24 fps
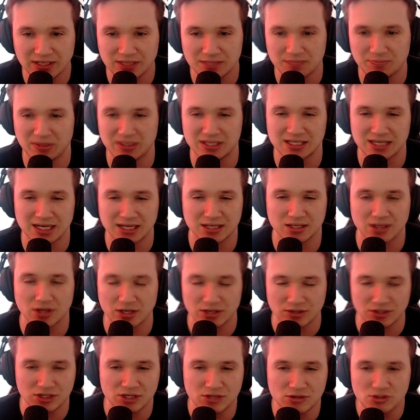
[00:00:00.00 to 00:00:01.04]
but it's like not
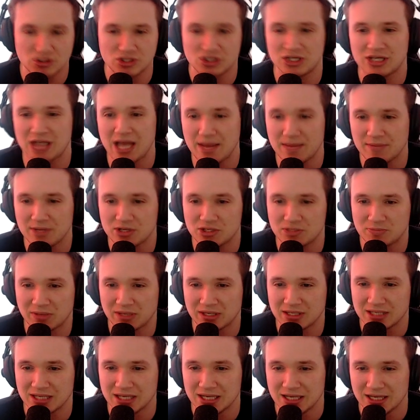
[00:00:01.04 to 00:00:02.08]
a huge damage,
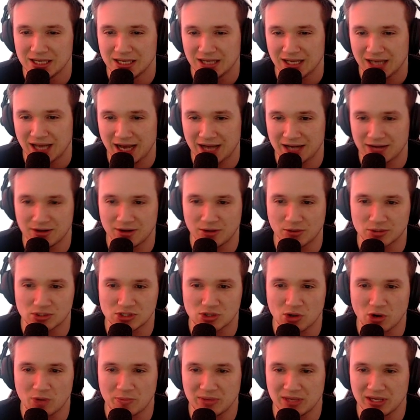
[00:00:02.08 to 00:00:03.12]
but I don't know.
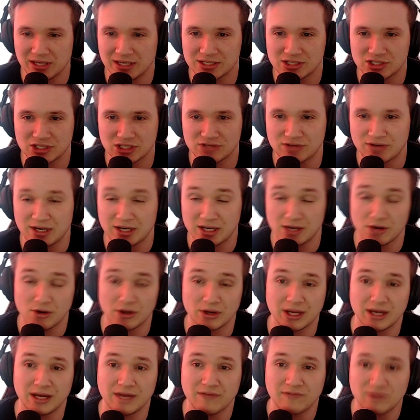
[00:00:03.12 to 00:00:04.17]
Scorpion is just really
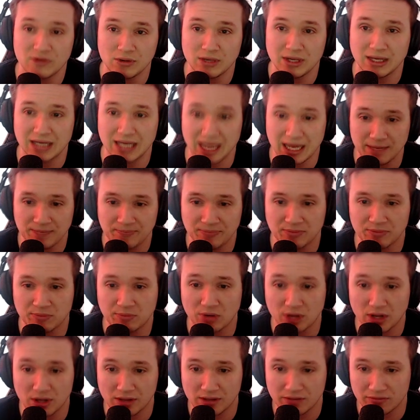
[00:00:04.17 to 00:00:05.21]
annoying. And if you again
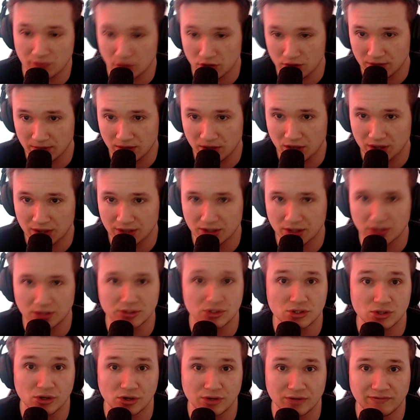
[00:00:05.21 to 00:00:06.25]
throw him on
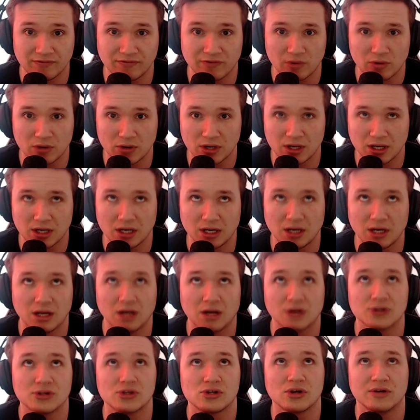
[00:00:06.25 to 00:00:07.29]
turn 4,
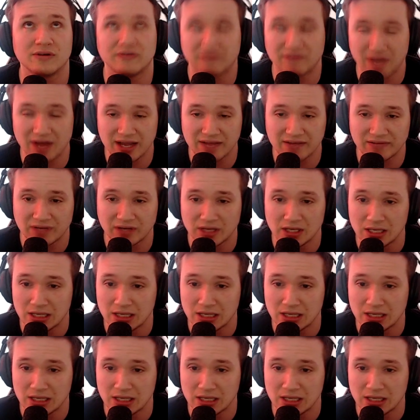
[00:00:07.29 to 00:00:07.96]
on turn 5,